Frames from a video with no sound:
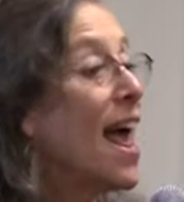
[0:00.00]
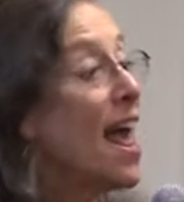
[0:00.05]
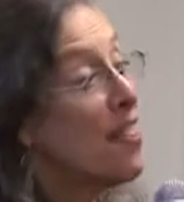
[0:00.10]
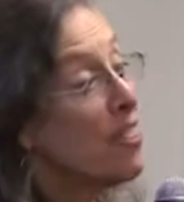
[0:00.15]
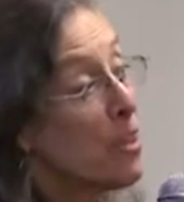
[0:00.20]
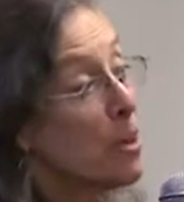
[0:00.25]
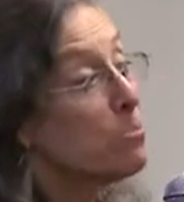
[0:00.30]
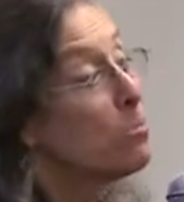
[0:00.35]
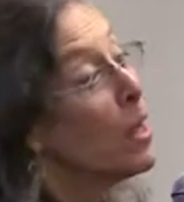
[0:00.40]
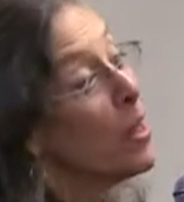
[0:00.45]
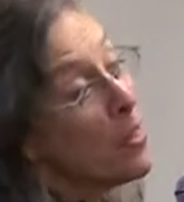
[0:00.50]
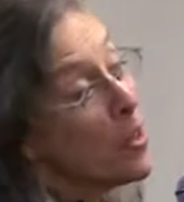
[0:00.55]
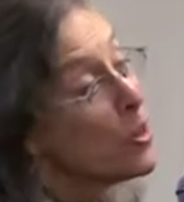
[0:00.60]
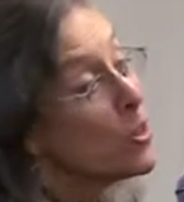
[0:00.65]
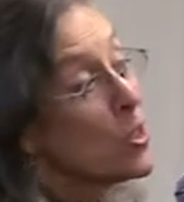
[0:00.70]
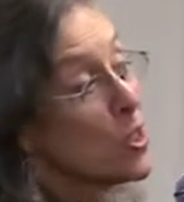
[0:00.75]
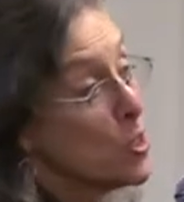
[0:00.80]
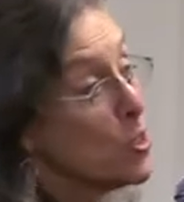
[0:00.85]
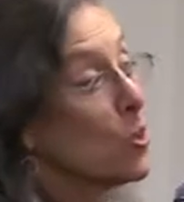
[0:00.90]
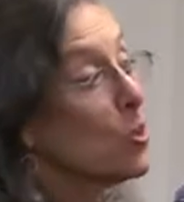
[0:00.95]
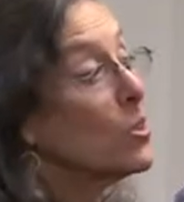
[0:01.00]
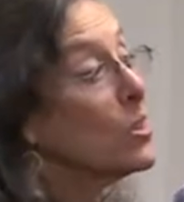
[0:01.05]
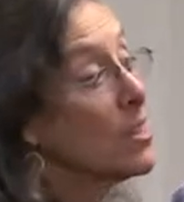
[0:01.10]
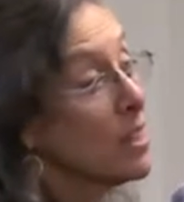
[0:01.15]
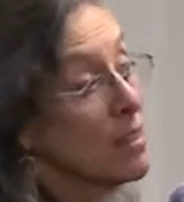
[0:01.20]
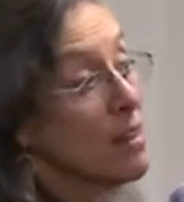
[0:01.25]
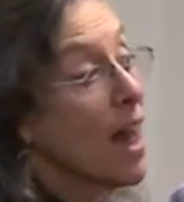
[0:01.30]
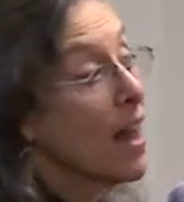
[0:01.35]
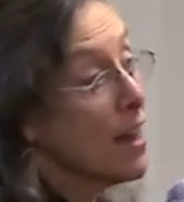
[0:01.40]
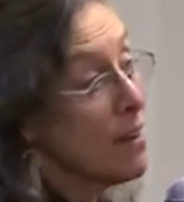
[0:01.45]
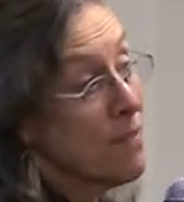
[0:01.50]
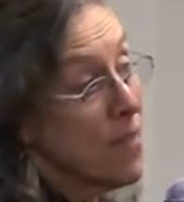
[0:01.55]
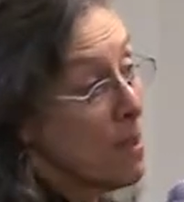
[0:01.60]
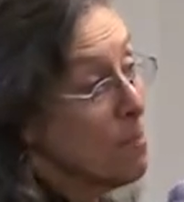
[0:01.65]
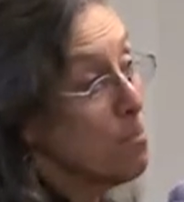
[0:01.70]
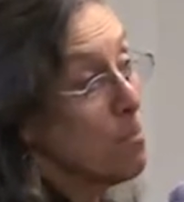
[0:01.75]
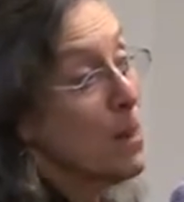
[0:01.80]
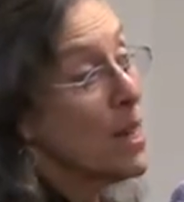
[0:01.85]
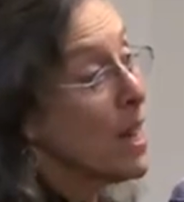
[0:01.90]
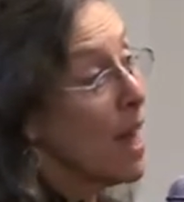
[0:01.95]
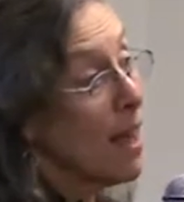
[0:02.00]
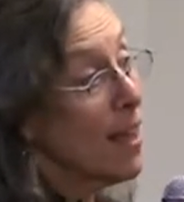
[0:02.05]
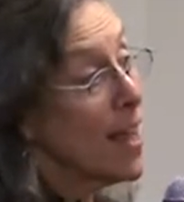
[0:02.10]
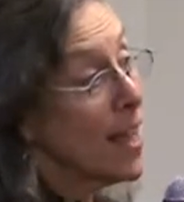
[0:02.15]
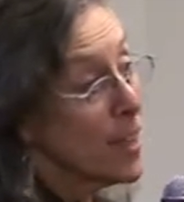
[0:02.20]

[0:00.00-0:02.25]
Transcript: And their mothers sold a lot of empana